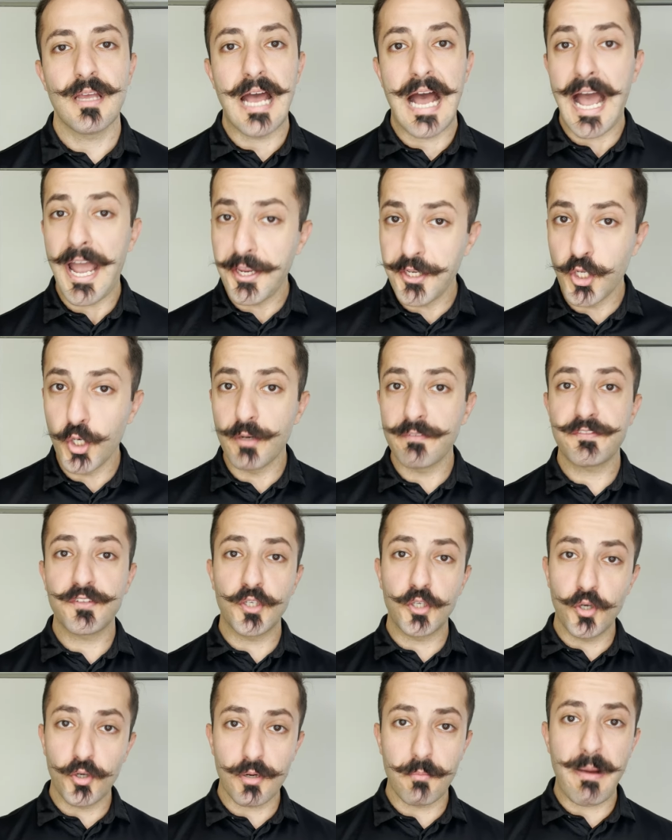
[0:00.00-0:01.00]
I know if
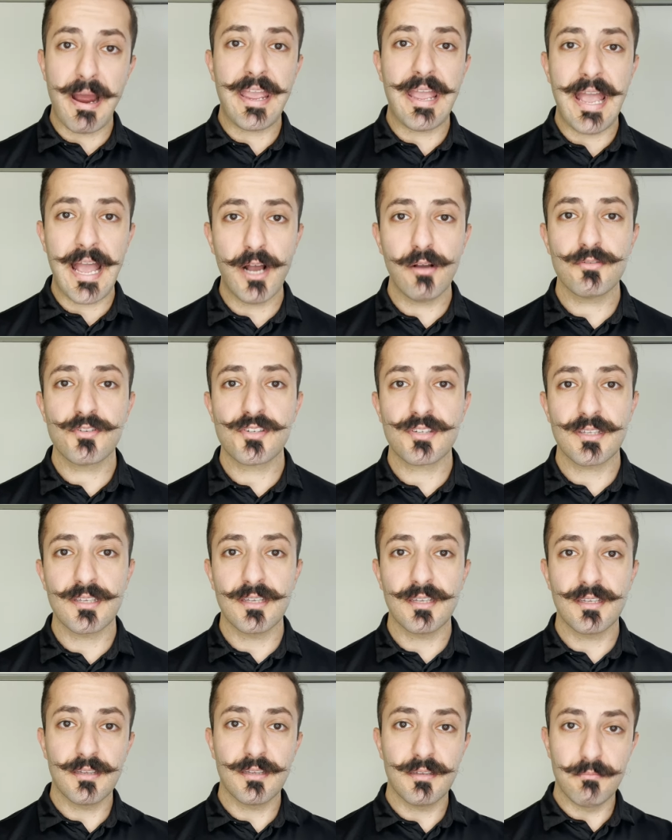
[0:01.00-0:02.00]
you go to my house,
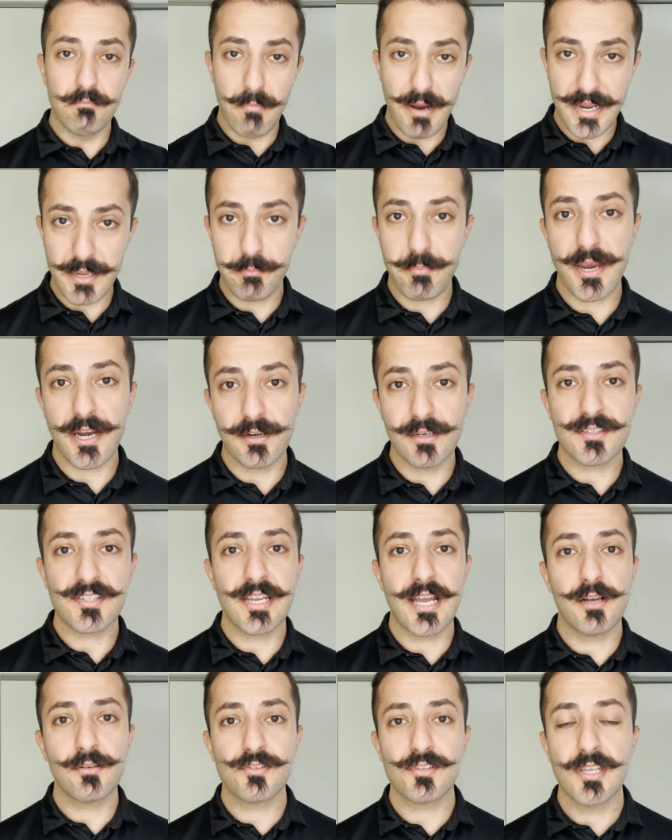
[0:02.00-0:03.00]
my parents'
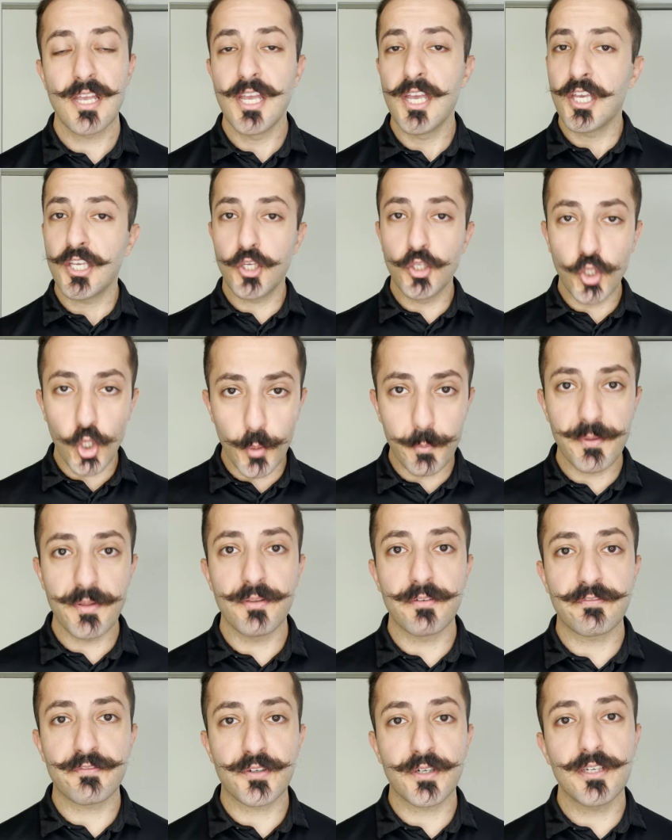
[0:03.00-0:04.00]
house, you'll open
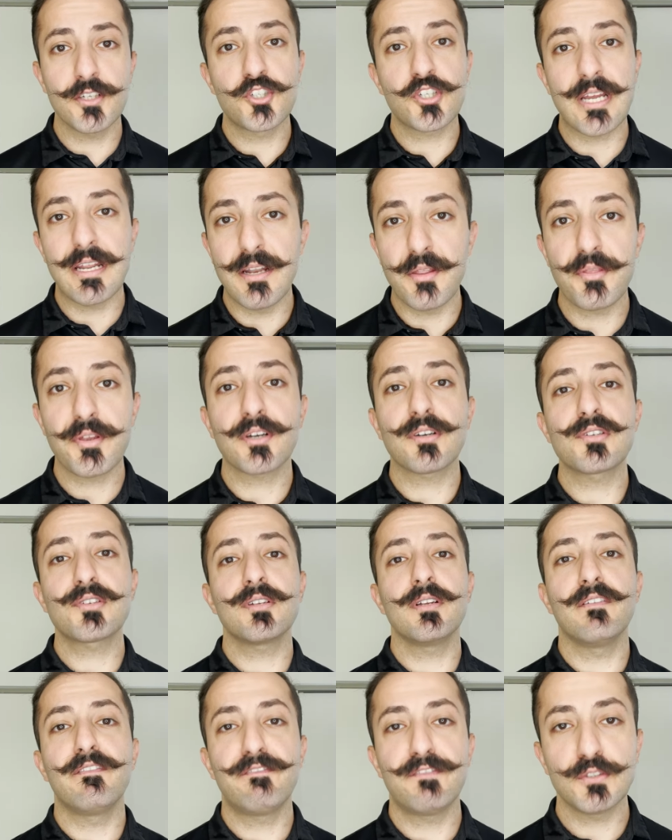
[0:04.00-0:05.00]
the fridge, and then there's
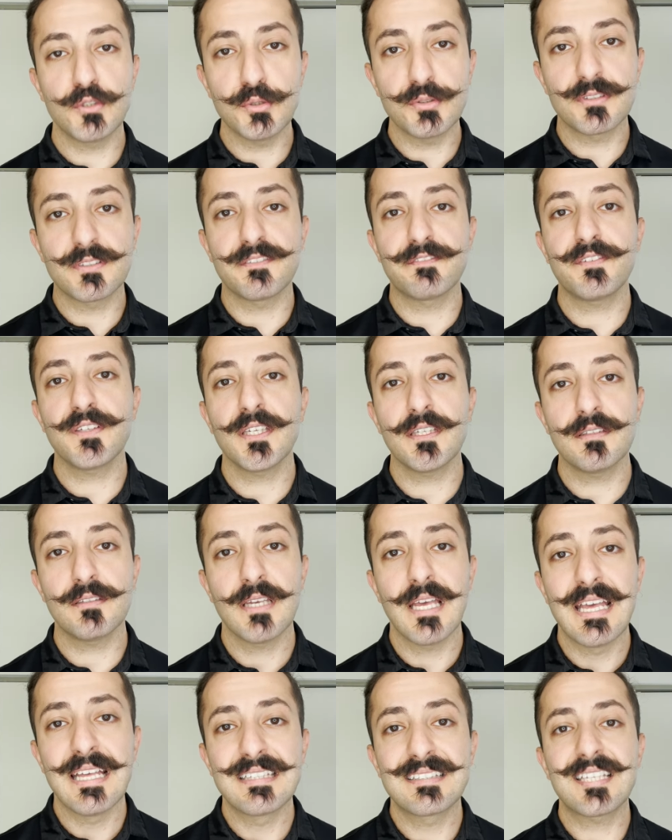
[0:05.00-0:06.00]
enough food to feed
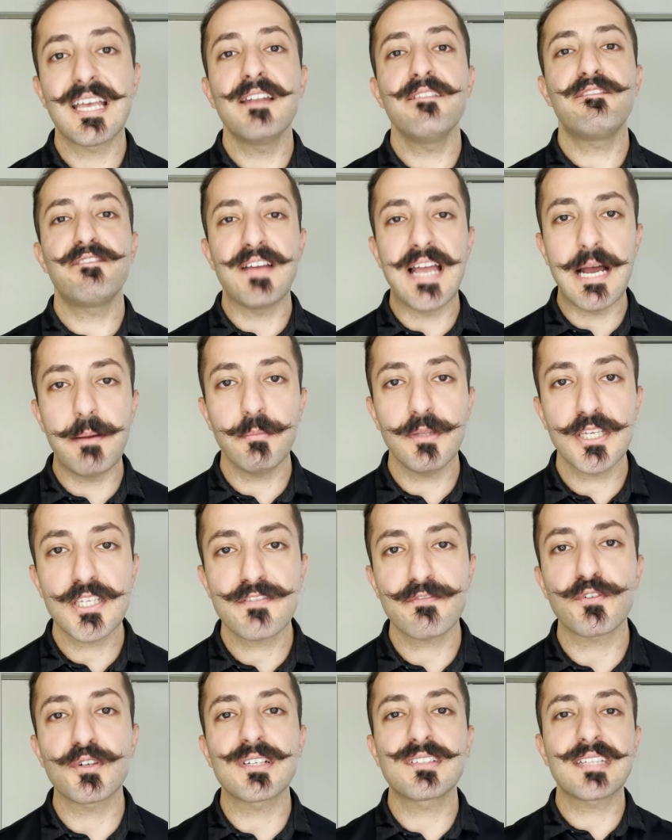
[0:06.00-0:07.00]
ten families
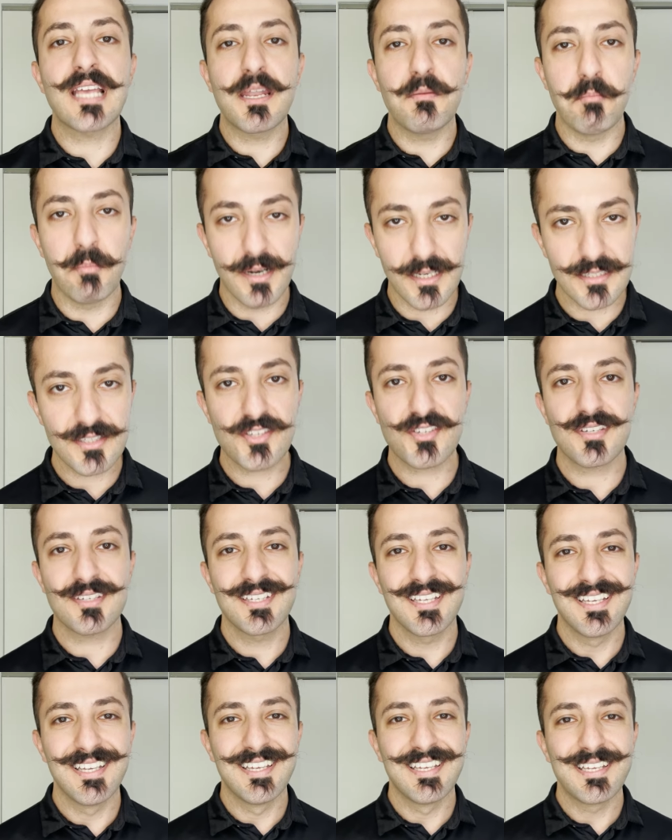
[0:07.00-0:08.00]
for ten months.
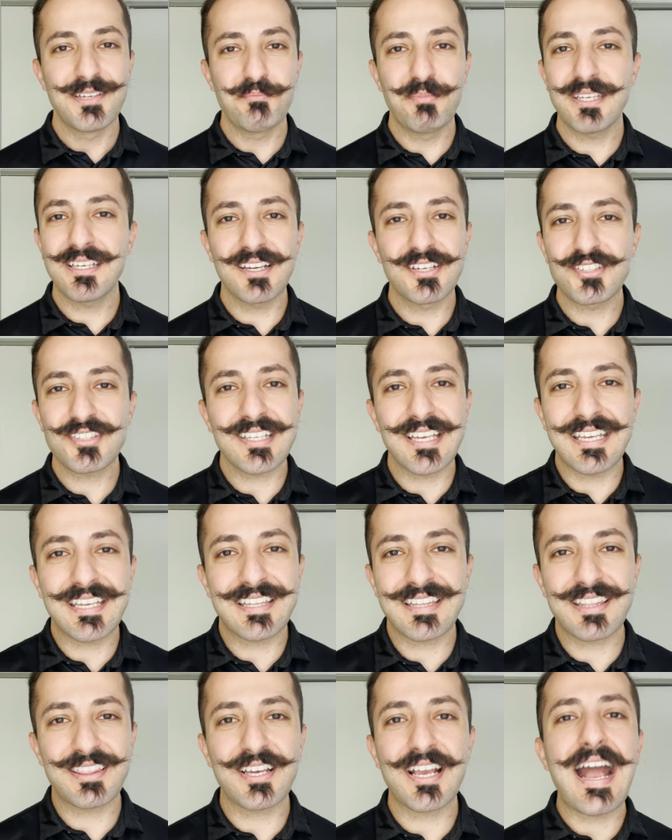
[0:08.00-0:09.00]
Because
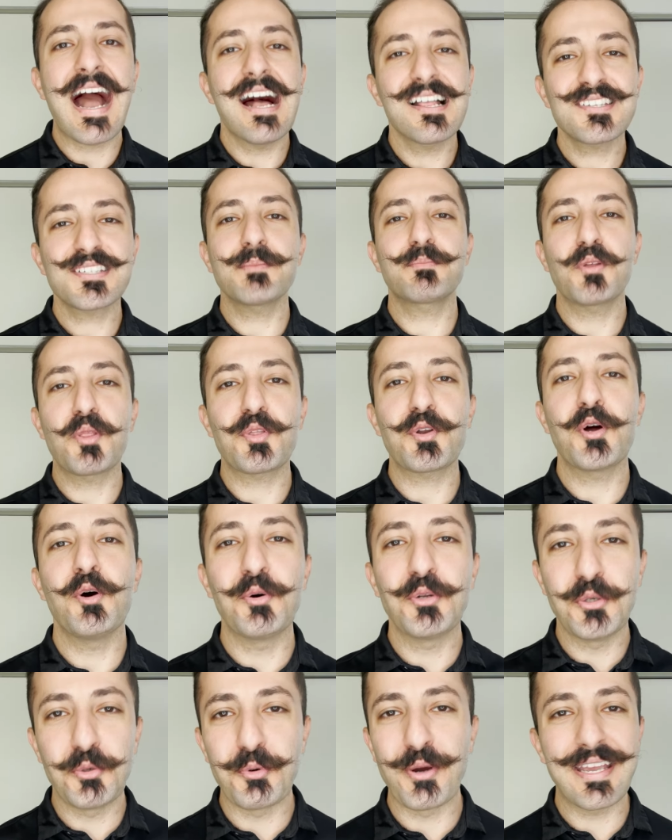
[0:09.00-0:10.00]
like the concept of
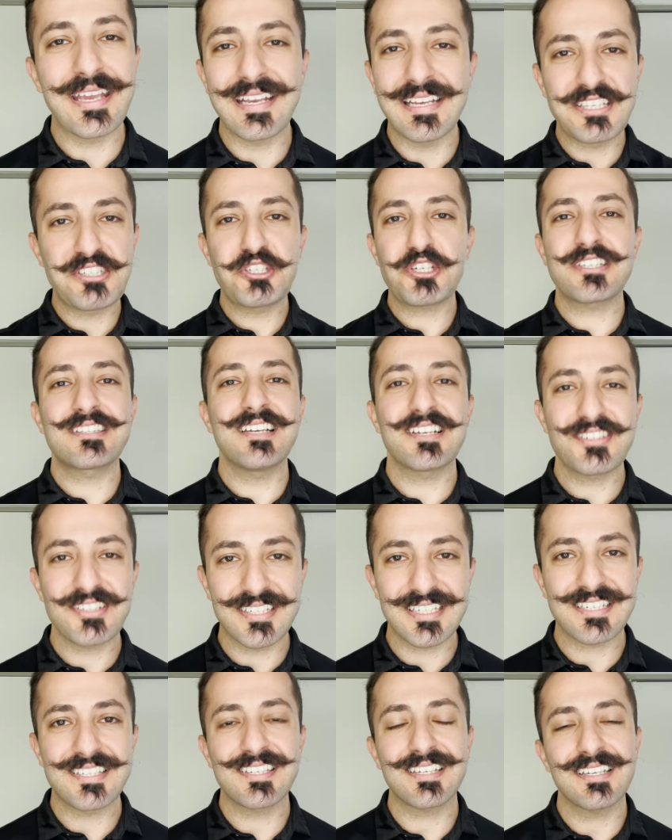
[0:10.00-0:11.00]
throwing away, it just doesn't
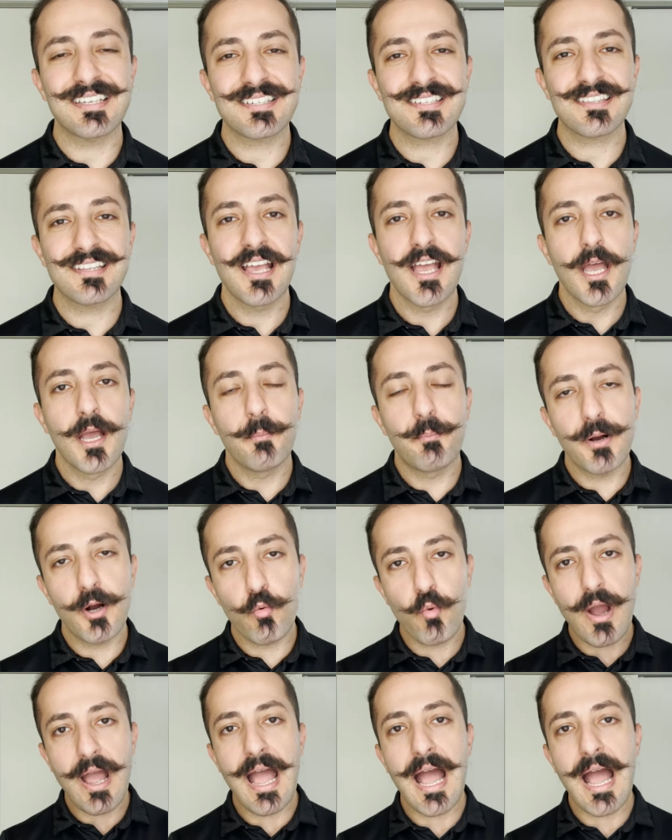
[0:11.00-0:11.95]
exist. But what